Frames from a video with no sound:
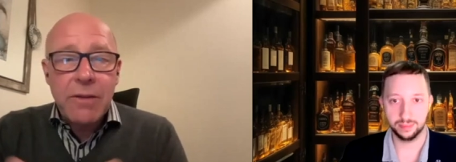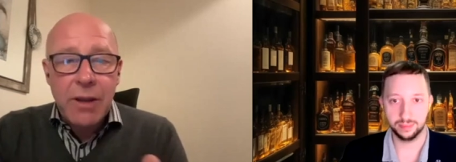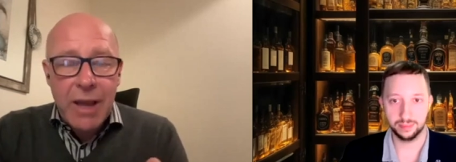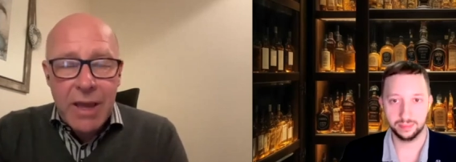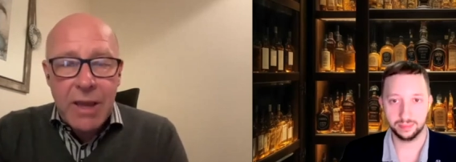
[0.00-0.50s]
Speaker 1: to
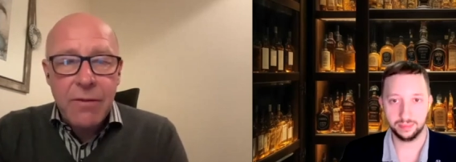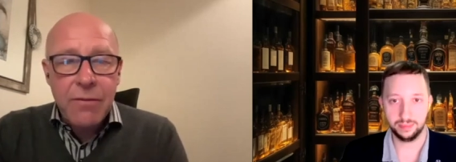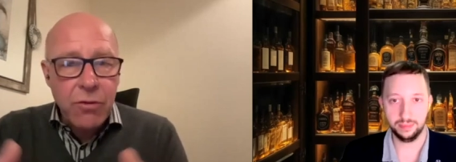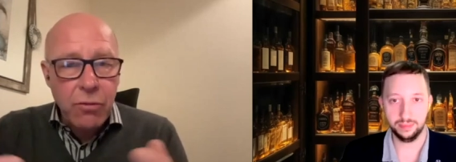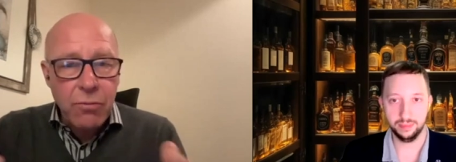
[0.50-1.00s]
life,
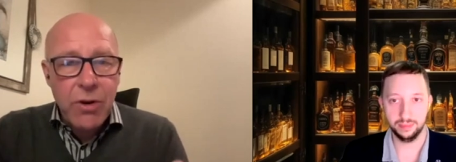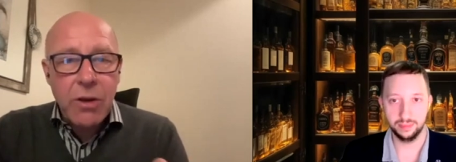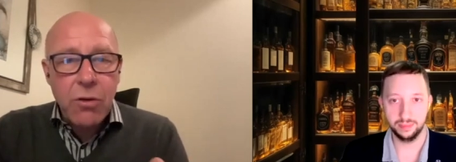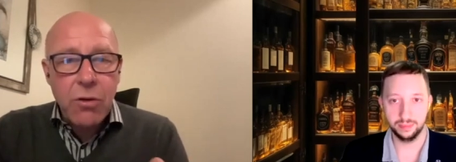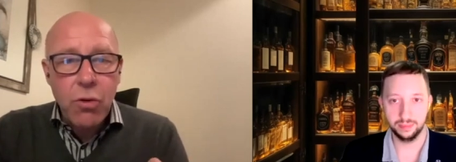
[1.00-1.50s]
you know, bring
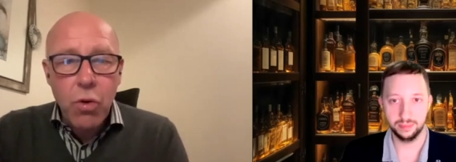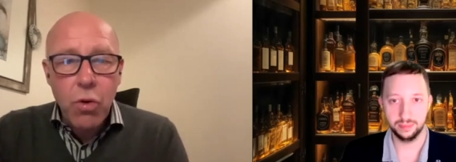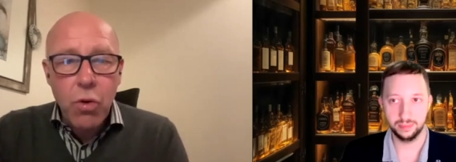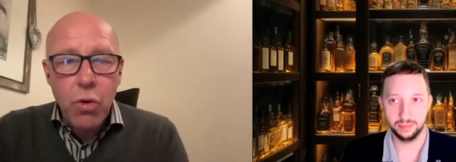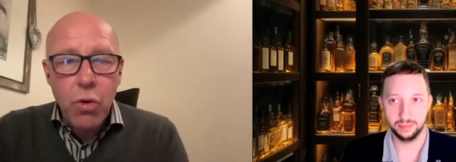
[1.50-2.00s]

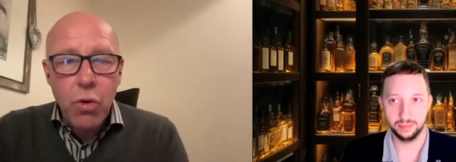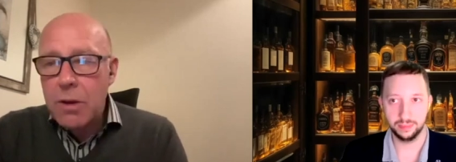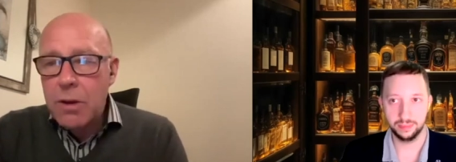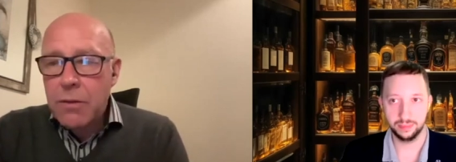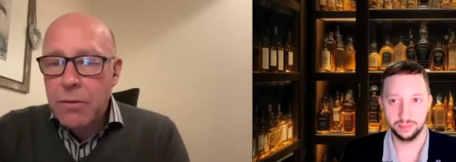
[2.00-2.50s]
home
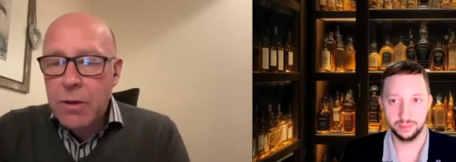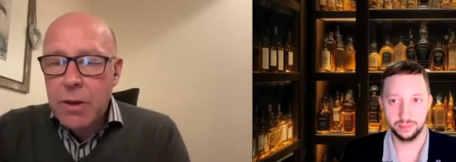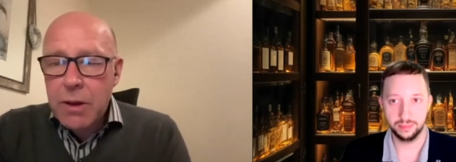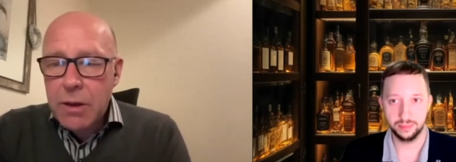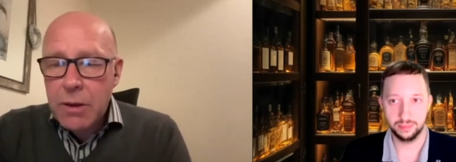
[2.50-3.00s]

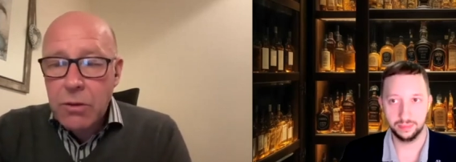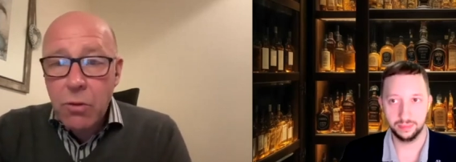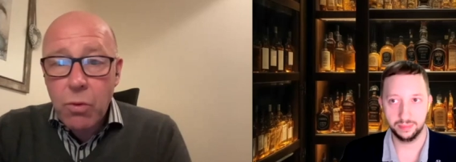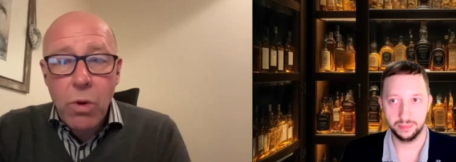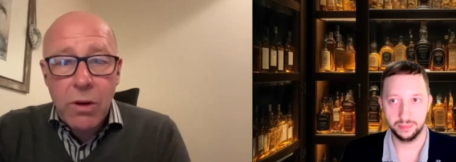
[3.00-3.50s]
the the
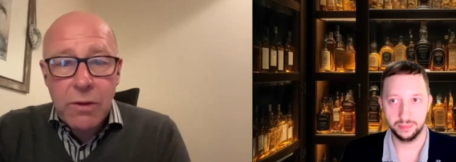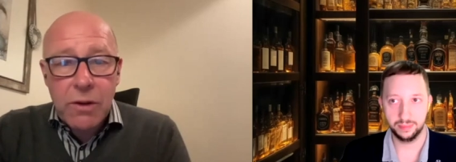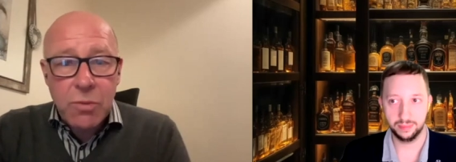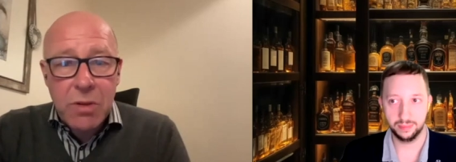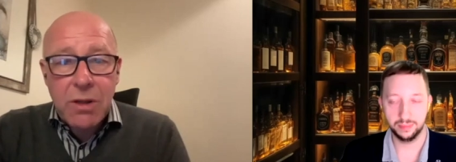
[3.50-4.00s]
work
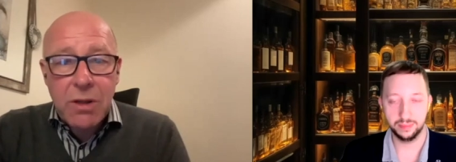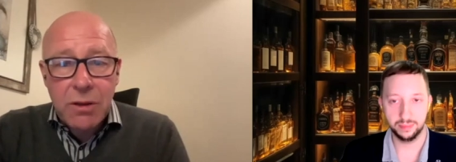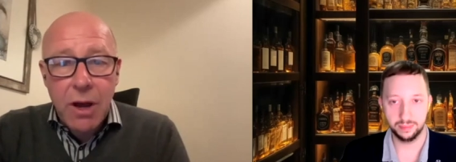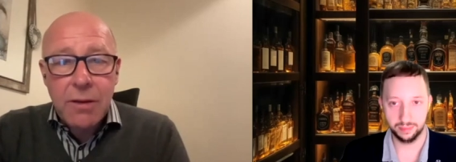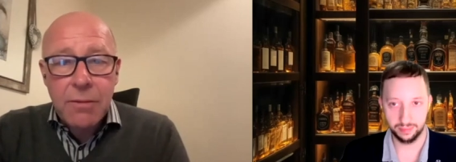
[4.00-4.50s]
that's being
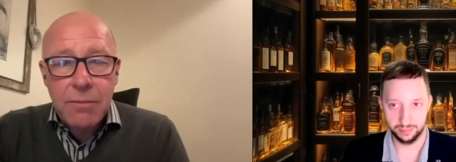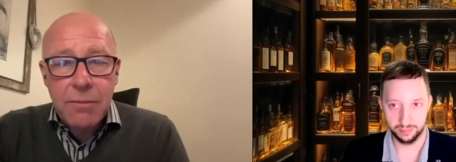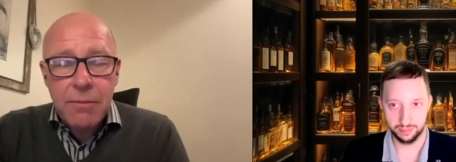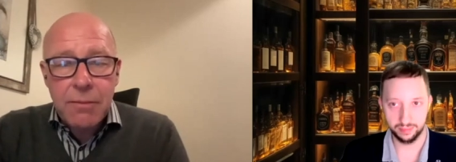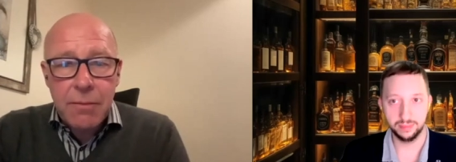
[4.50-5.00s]
done.
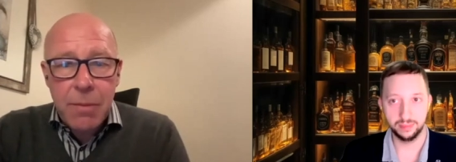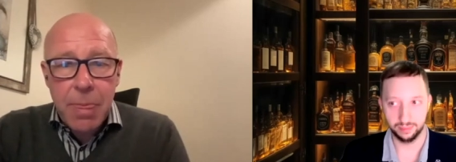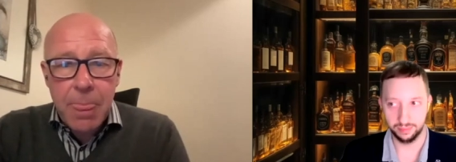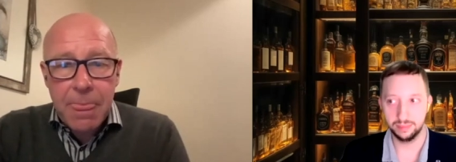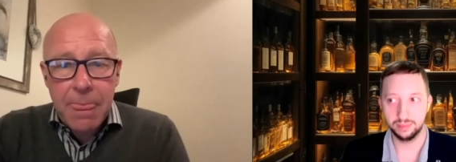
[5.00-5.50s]
Mm-hmm.
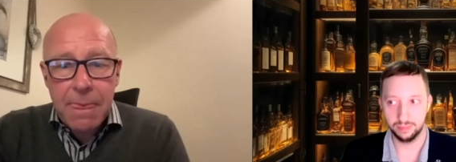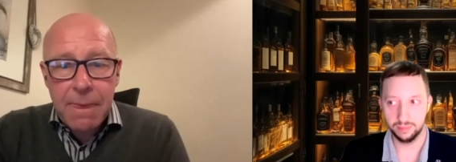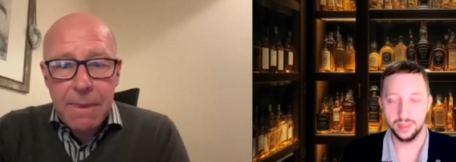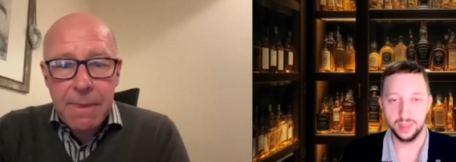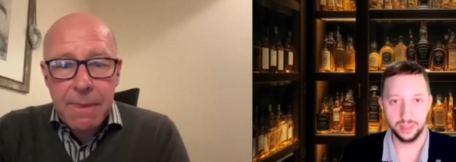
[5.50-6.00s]

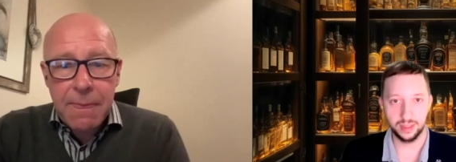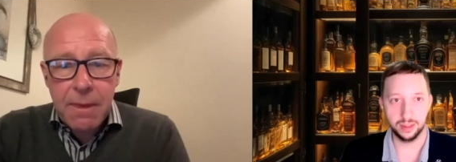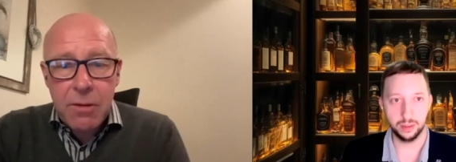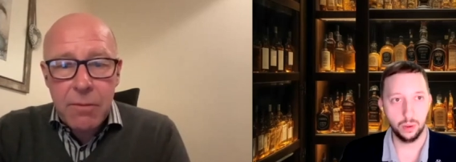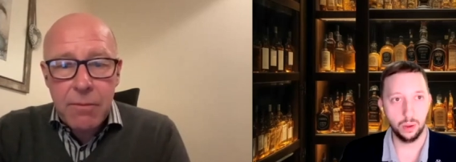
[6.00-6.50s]

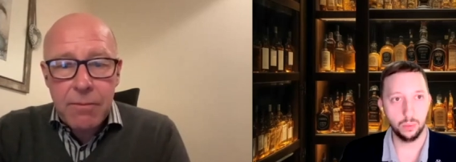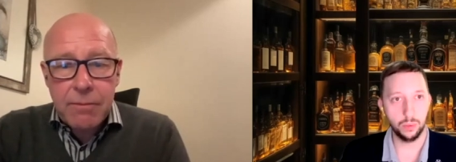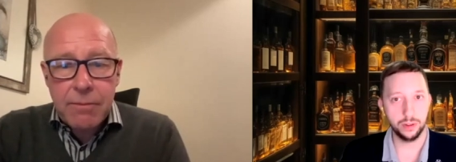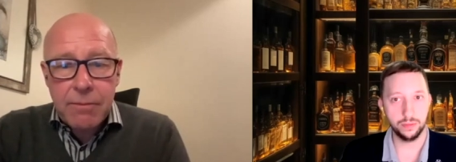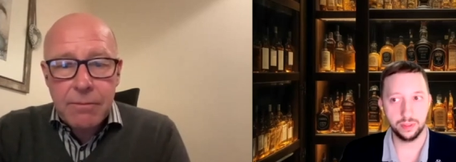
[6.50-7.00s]
Speaker 2: Yeah. Well,
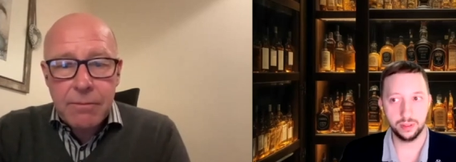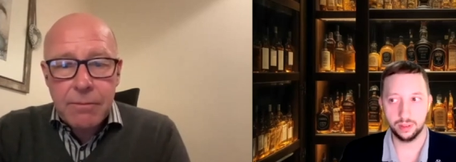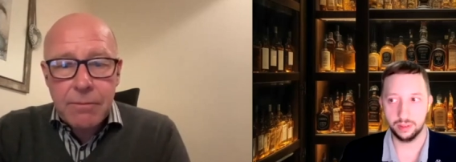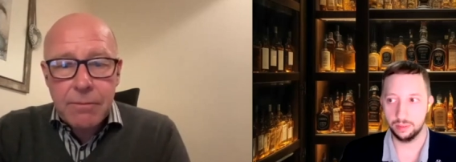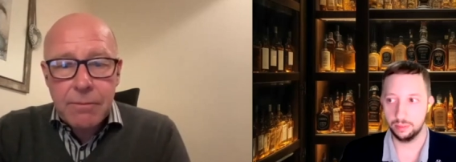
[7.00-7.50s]
one of
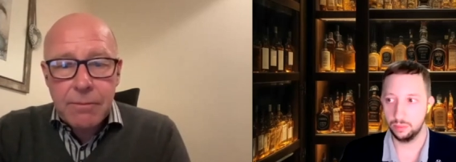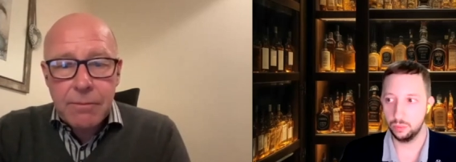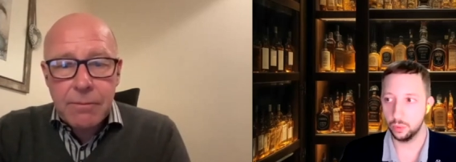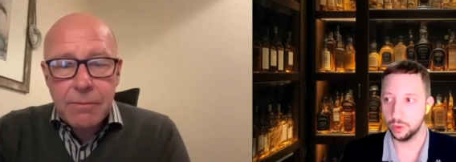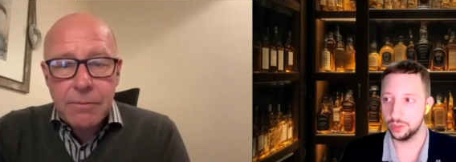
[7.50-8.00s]
the
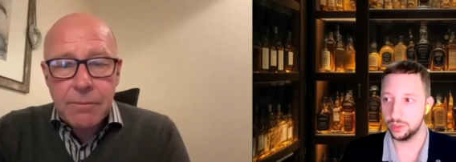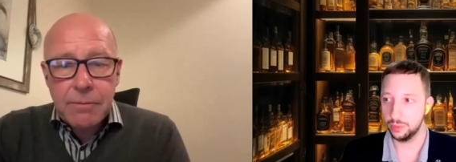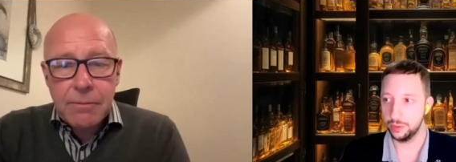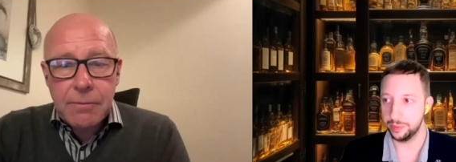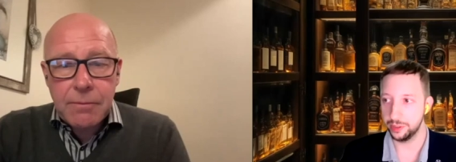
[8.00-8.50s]
works that
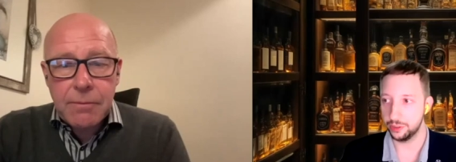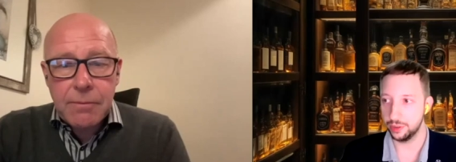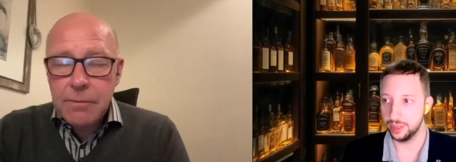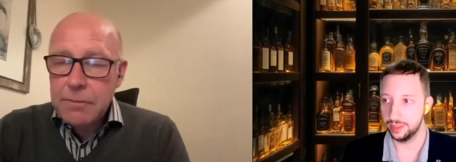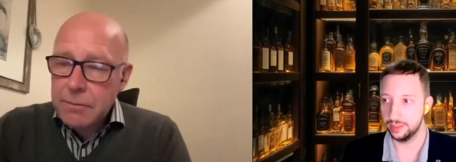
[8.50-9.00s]
we've been
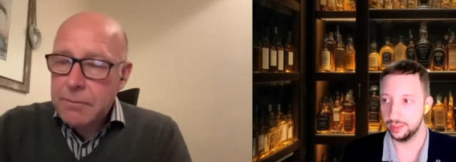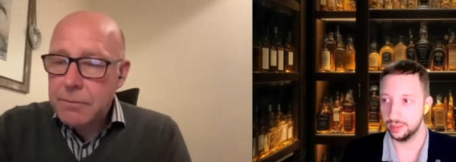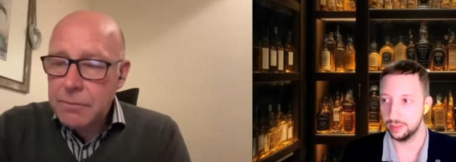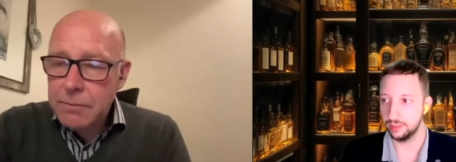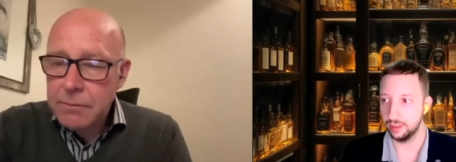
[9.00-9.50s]
trying
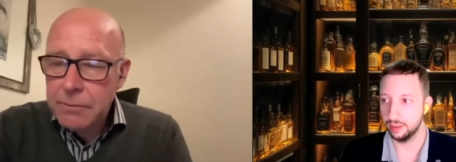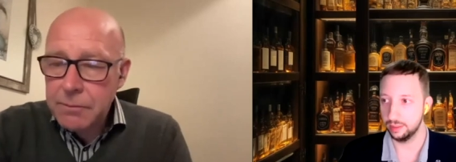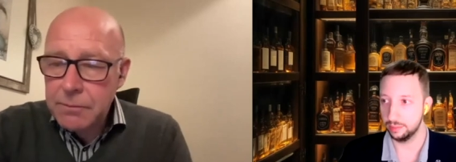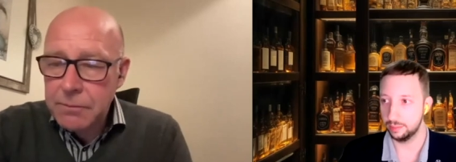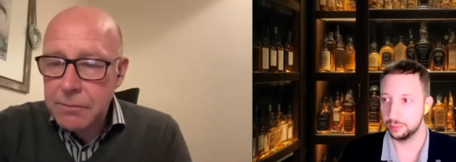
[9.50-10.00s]
to
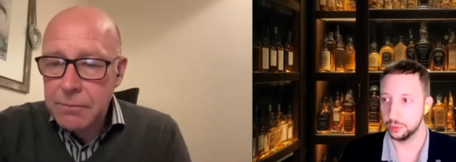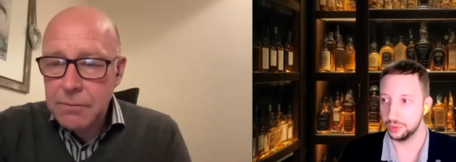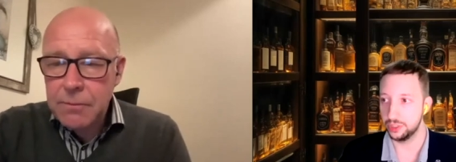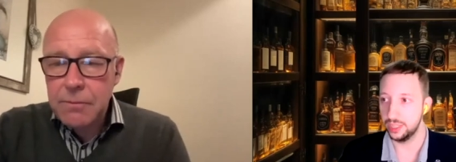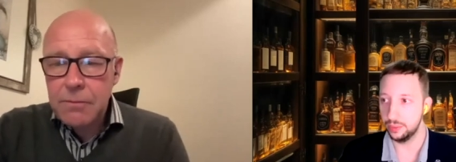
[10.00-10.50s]
uh,
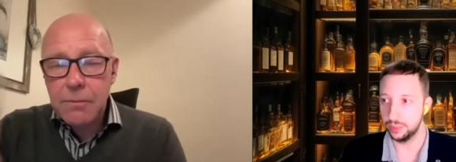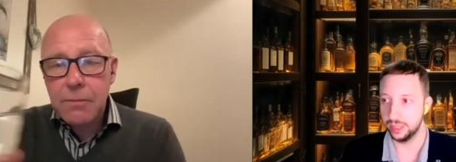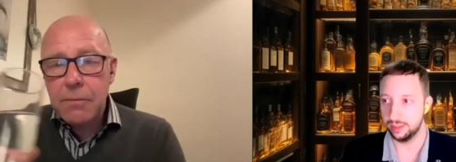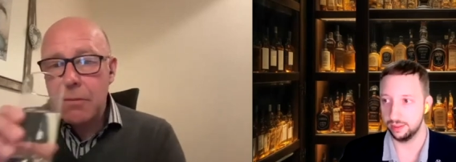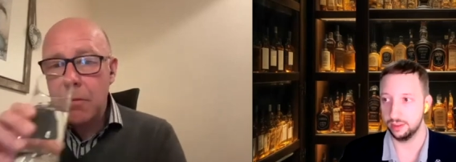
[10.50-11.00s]
proceed
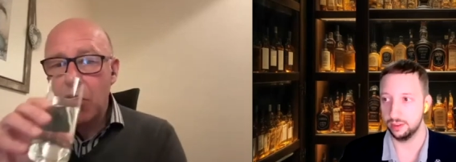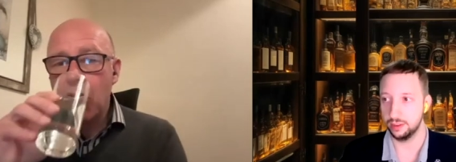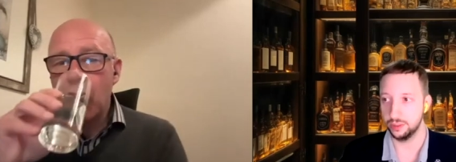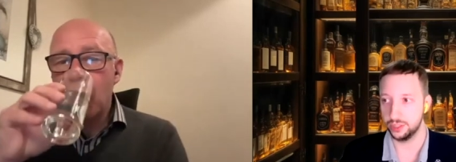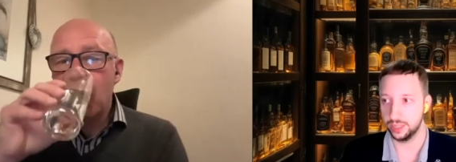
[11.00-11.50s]
with on
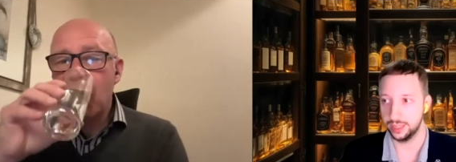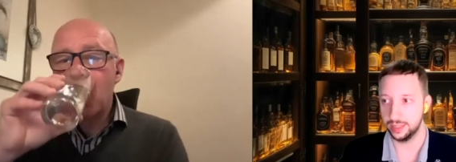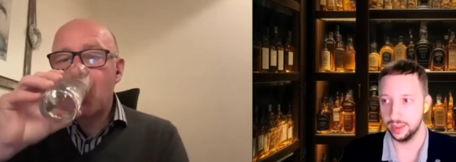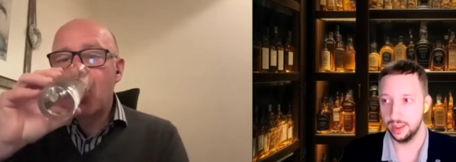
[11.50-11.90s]
our site,